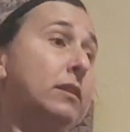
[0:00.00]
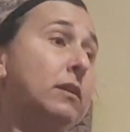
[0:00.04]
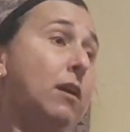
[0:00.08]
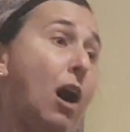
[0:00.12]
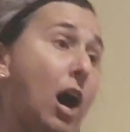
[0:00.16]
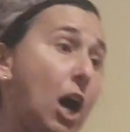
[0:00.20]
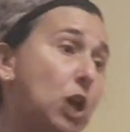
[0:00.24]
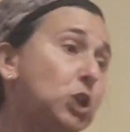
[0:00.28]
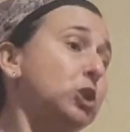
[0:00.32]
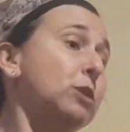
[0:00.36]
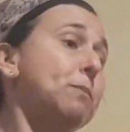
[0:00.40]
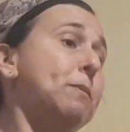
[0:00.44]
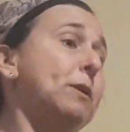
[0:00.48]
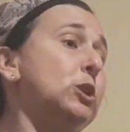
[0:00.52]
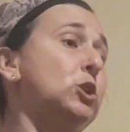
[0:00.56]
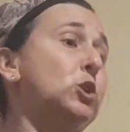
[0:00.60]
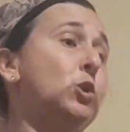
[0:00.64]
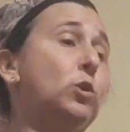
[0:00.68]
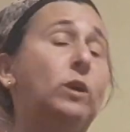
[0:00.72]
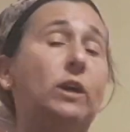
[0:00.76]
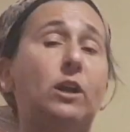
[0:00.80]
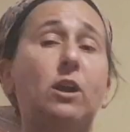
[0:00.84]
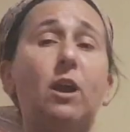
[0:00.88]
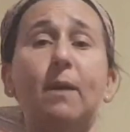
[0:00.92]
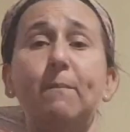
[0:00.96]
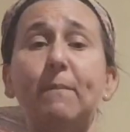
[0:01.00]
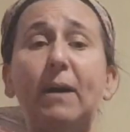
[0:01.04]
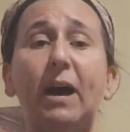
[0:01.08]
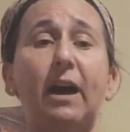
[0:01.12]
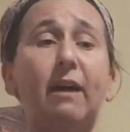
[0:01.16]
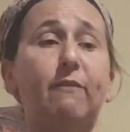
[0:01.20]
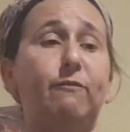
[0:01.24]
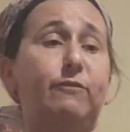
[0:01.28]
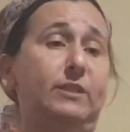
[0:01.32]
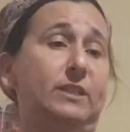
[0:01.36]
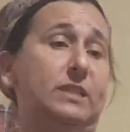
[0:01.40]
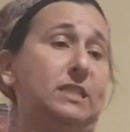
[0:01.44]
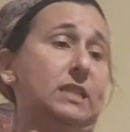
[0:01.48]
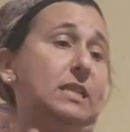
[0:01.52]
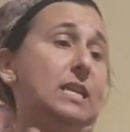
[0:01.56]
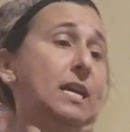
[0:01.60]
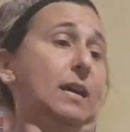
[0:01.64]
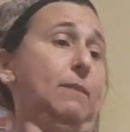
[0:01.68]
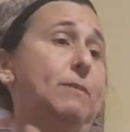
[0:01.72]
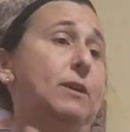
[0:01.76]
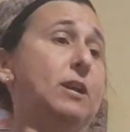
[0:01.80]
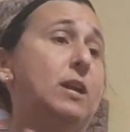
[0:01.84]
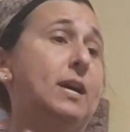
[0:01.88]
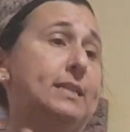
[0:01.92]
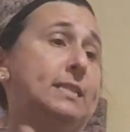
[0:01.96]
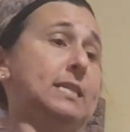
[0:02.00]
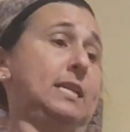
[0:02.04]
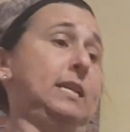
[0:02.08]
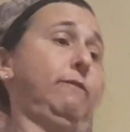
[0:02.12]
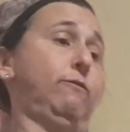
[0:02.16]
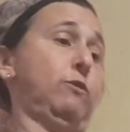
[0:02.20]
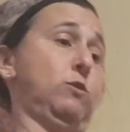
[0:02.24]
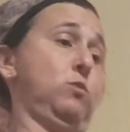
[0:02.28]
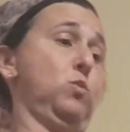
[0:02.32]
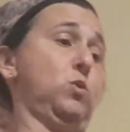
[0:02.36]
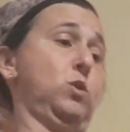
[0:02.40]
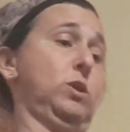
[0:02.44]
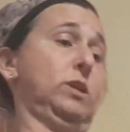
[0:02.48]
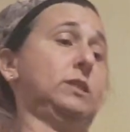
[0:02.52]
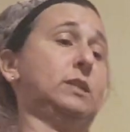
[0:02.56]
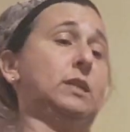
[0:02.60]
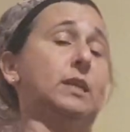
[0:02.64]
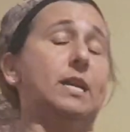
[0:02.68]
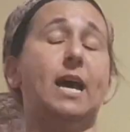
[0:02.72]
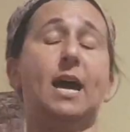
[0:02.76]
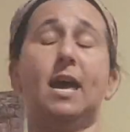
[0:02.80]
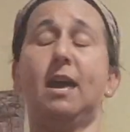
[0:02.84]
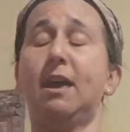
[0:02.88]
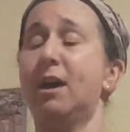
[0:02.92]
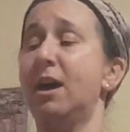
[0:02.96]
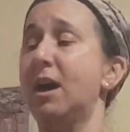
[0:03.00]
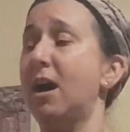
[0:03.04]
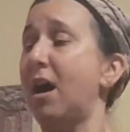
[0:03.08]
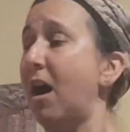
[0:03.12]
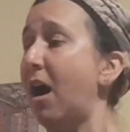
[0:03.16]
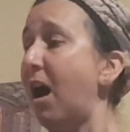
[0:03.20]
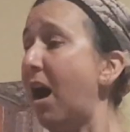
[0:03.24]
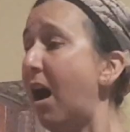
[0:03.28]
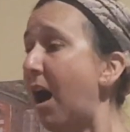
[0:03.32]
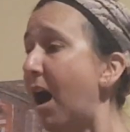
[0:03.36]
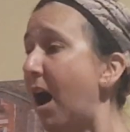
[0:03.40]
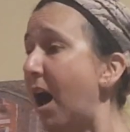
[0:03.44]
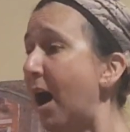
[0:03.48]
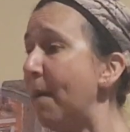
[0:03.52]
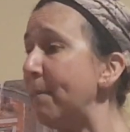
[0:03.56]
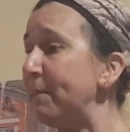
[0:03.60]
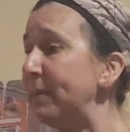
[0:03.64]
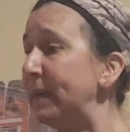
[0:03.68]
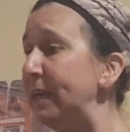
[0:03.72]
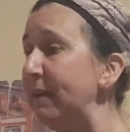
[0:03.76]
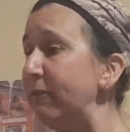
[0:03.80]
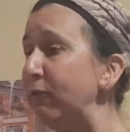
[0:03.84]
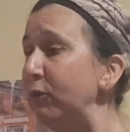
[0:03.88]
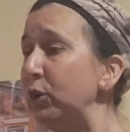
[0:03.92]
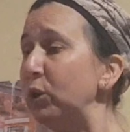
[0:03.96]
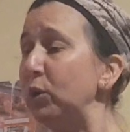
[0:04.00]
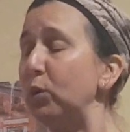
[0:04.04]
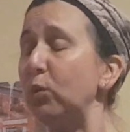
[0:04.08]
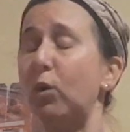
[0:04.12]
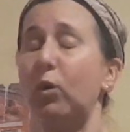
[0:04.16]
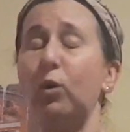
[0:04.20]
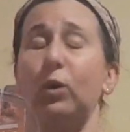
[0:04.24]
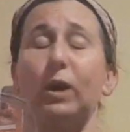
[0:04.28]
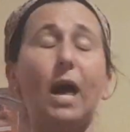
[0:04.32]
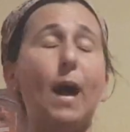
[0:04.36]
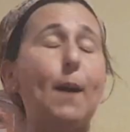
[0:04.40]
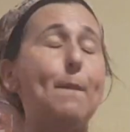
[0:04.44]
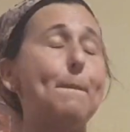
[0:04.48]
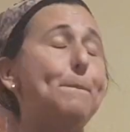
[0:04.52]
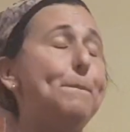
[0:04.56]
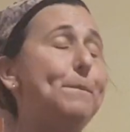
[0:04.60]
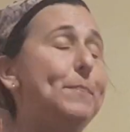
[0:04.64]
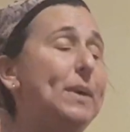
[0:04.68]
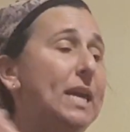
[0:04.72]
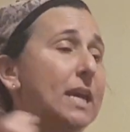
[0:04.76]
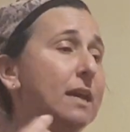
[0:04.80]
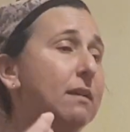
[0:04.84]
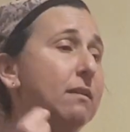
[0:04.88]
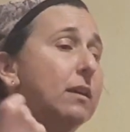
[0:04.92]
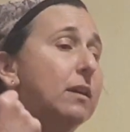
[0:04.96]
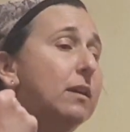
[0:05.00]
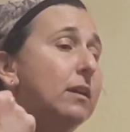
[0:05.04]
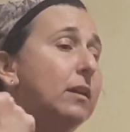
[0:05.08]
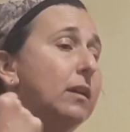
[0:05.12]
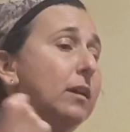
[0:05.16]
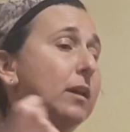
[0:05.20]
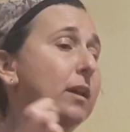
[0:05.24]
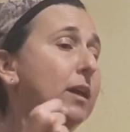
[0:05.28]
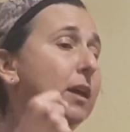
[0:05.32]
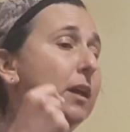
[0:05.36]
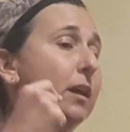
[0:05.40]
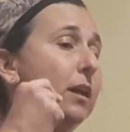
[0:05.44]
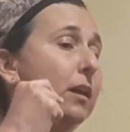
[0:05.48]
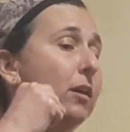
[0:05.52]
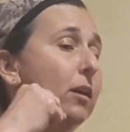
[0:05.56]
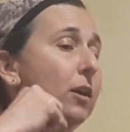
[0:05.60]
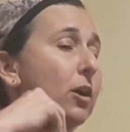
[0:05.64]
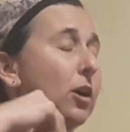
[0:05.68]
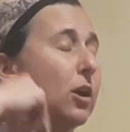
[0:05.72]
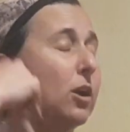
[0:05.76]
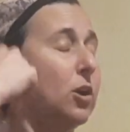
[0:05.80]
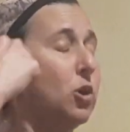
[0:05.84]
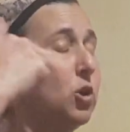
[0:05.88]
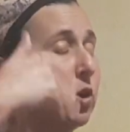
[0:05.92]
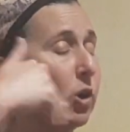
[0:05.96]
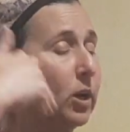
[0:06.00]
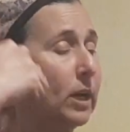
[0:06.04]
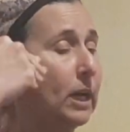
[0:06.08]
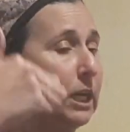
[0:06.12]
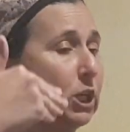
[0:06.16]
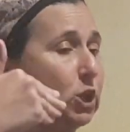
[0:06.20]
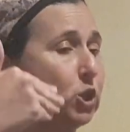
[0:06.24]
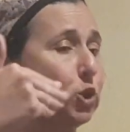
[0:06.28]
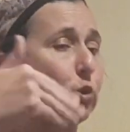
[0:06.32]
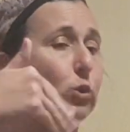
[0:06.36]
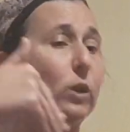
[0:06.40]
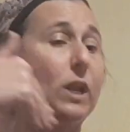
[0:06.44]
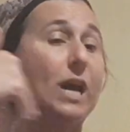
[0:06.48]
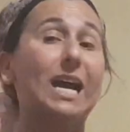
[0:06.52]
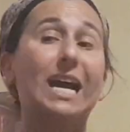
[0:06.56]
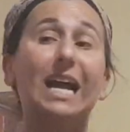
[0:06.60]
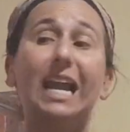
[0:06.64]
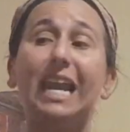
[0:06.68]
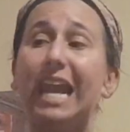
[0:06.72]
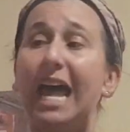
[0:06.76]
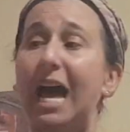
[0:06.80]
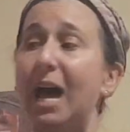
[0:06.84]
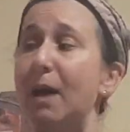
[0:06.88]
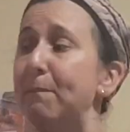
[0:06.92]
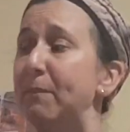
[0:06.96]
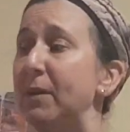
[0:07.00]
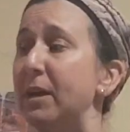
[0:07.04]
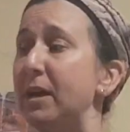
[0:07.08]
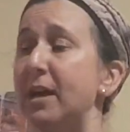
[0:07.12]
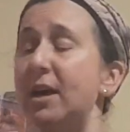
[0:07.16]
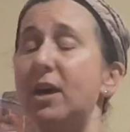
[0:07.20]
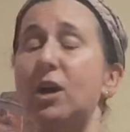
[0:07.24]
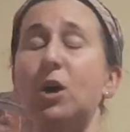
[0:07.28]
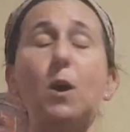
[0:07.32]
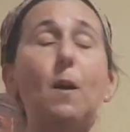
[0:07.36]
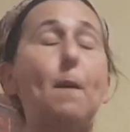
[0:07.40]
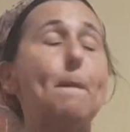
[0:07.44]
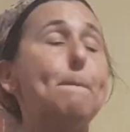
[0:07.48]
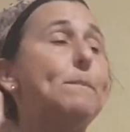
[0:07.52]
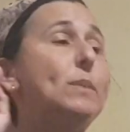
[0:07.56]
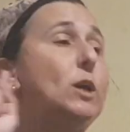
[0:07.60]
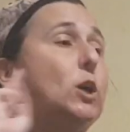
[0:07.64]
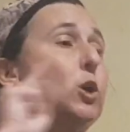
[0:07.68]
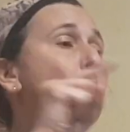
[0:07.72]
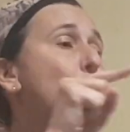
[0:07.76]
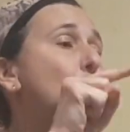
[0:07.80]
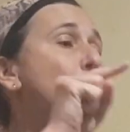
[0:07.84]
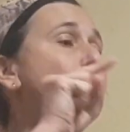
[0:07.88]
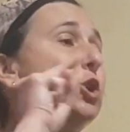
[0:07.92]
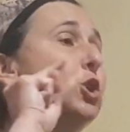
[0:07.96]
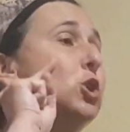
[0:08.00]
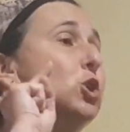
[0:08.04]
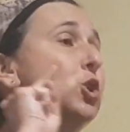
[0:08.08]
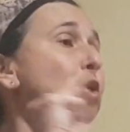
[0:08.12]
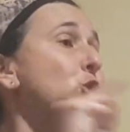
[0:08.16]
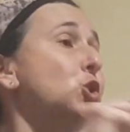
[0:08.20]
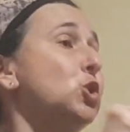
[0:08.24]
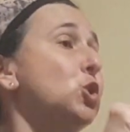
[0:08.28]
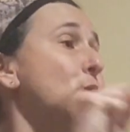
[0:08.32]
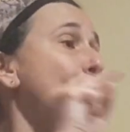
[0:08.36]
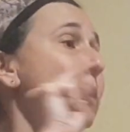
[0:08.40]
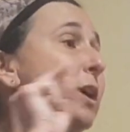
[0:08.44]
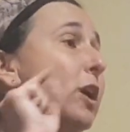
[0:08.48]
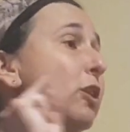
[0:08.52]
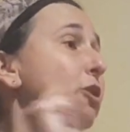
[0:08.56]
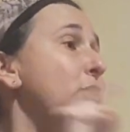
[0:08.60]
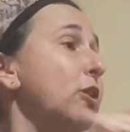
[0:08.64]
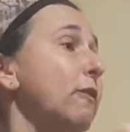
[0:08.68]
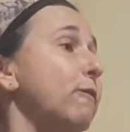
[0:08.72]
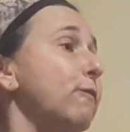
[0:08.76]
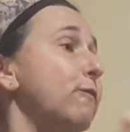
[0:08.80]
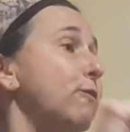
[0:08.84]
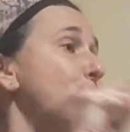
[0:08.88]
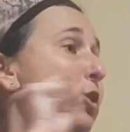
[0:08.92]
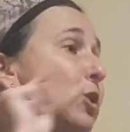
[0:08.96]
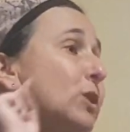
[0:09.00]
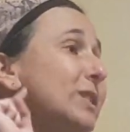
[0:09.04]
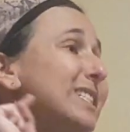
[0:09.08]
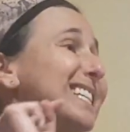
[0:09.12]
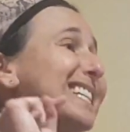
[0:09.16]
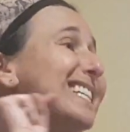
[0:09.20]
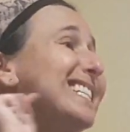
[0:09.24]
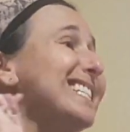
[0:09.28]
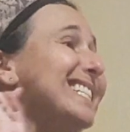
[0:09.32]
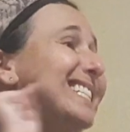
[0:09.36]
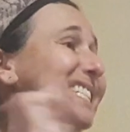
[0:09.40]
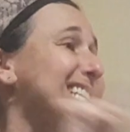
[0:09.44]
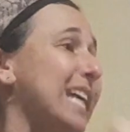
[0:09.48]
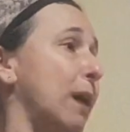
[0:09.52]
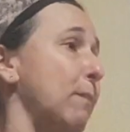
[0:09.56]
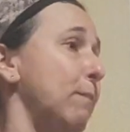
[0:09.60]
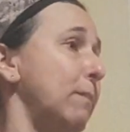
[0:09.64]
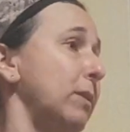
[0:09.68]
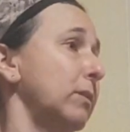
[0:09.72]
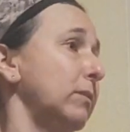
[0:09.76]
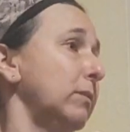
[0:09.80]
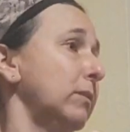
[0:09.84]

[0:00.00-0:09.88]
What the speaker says: I should be doing it. I'm half asleep and I didn't even work today. I'm giving you all a big, non-literal clap because you're doing the first step.